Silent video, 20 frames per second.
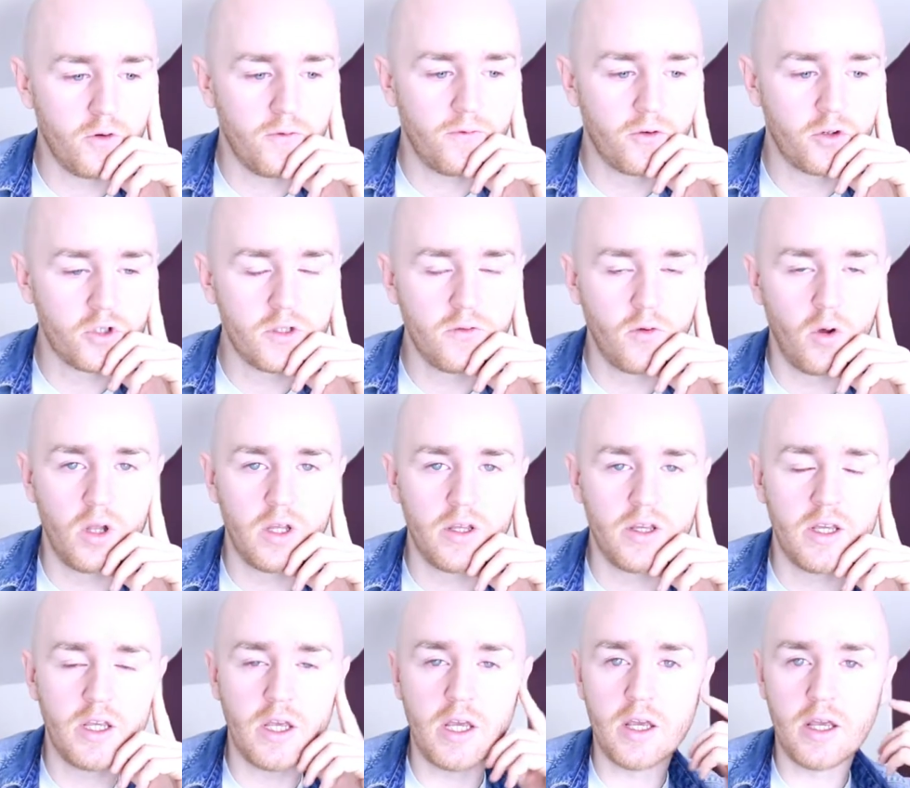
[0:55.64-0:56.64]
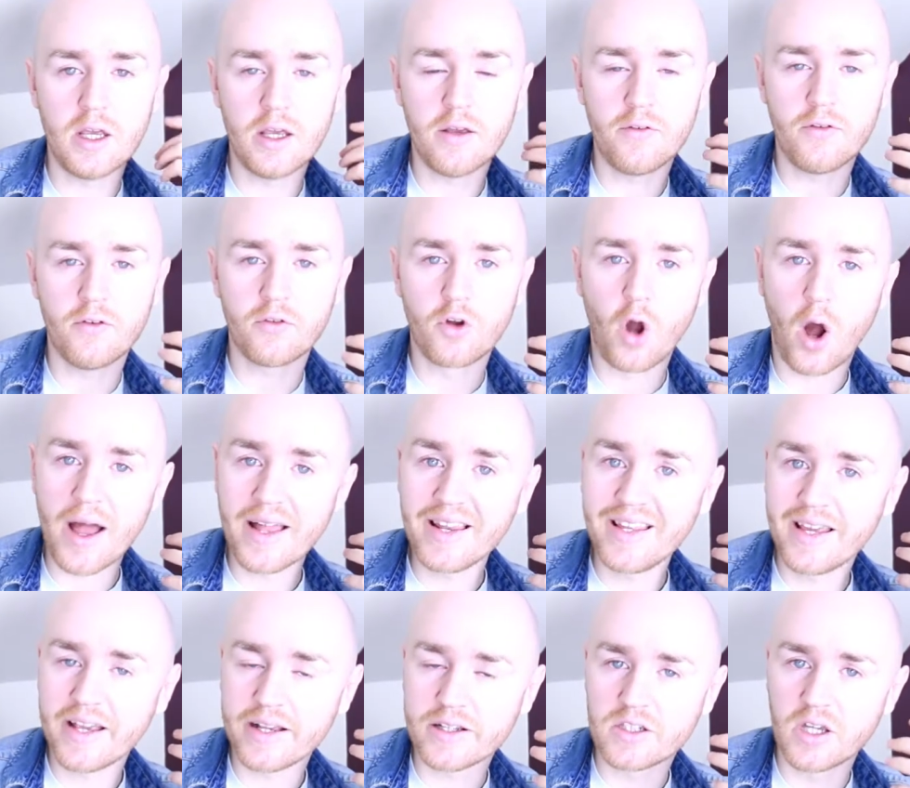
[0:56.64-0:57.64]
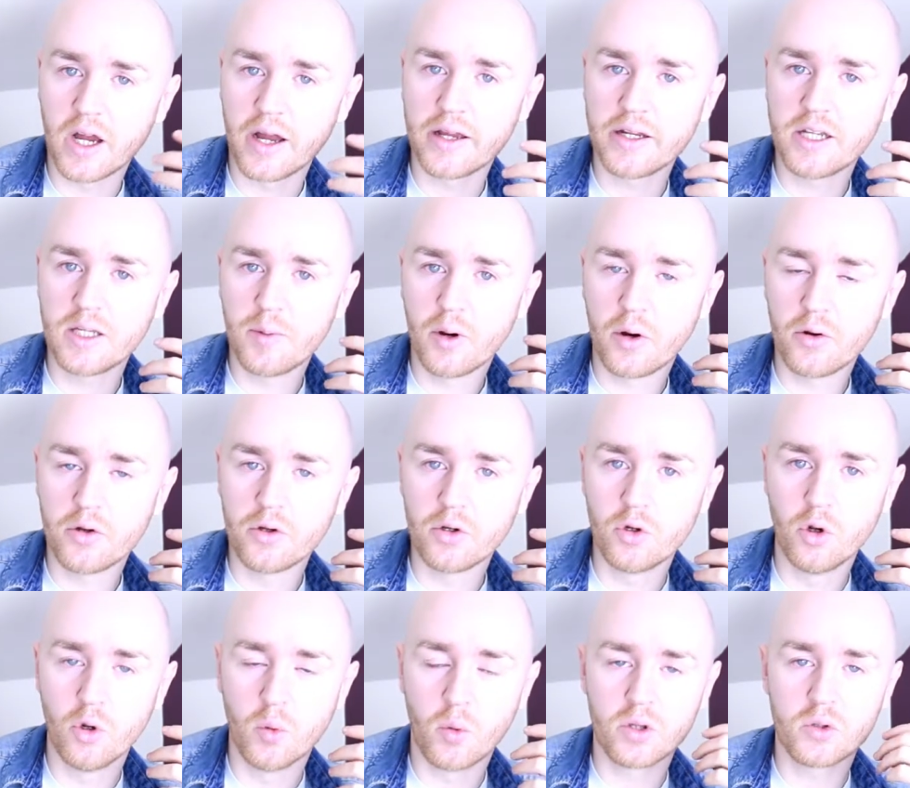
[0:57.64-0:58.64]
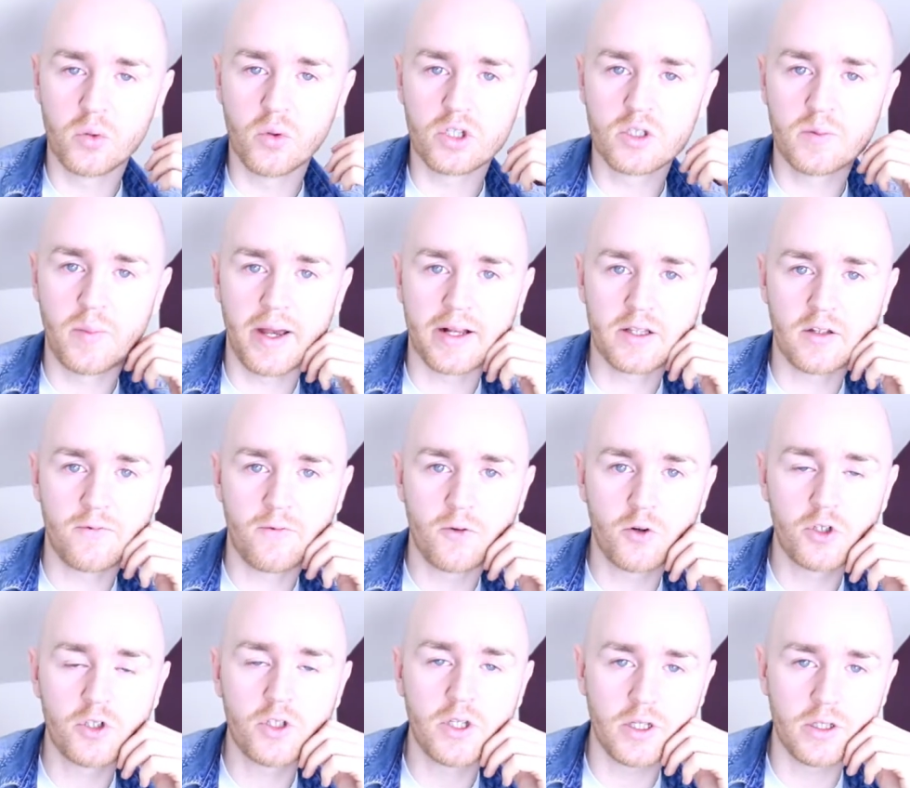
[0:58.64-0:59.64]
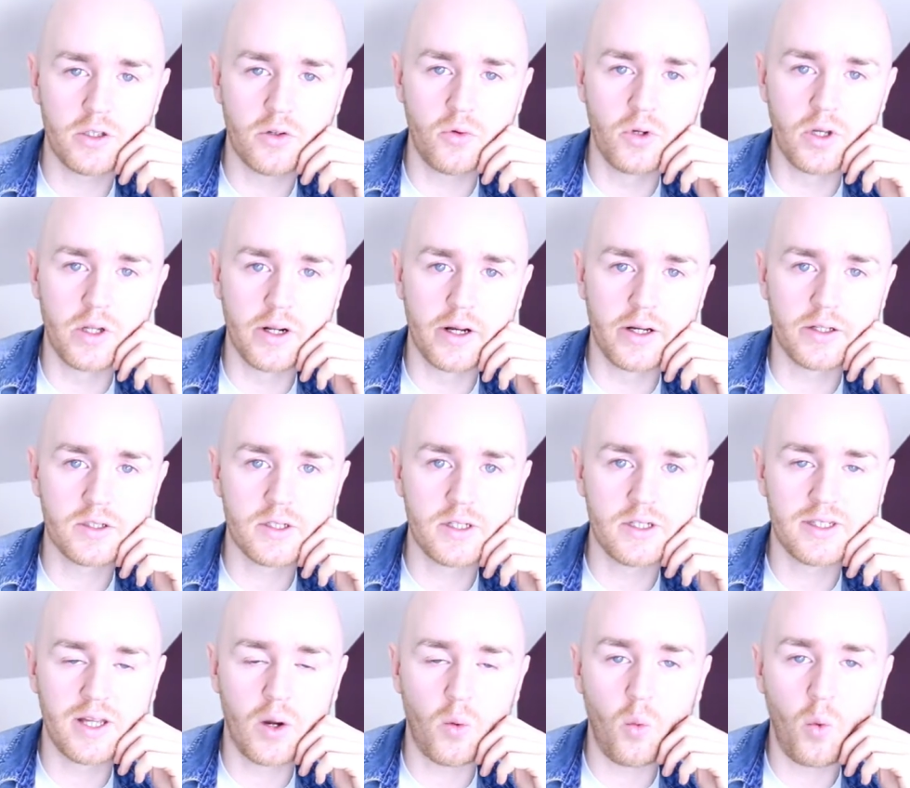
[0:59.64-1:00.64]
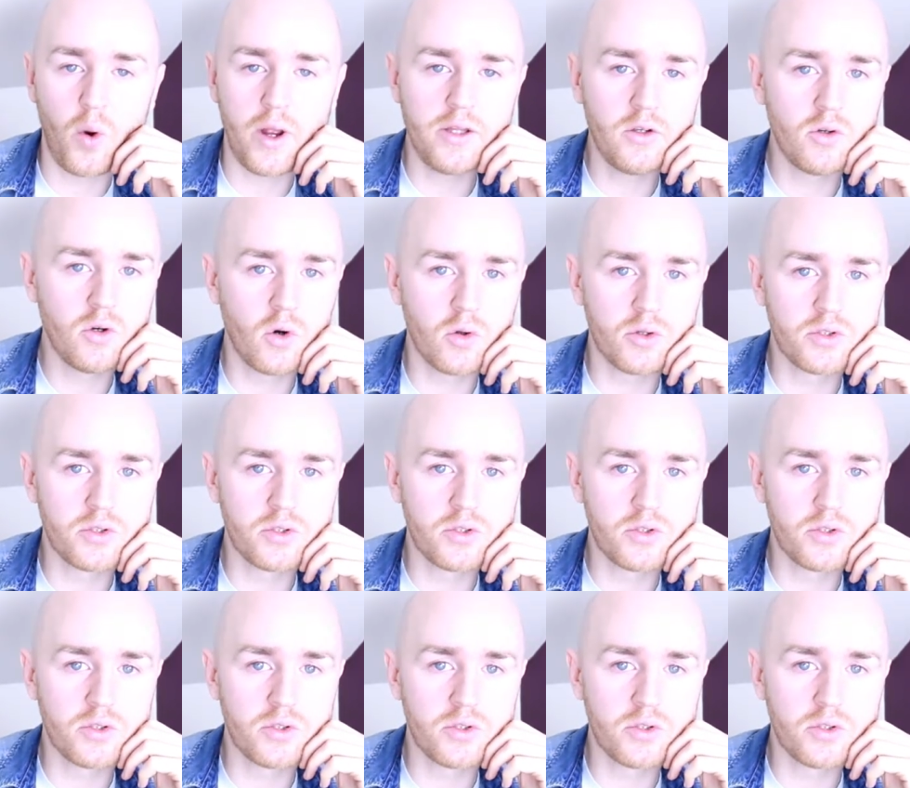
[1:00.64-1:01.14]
first of all, if you've got any anxiety about it, you don't know what to expect, the first thing to realize is that when you go to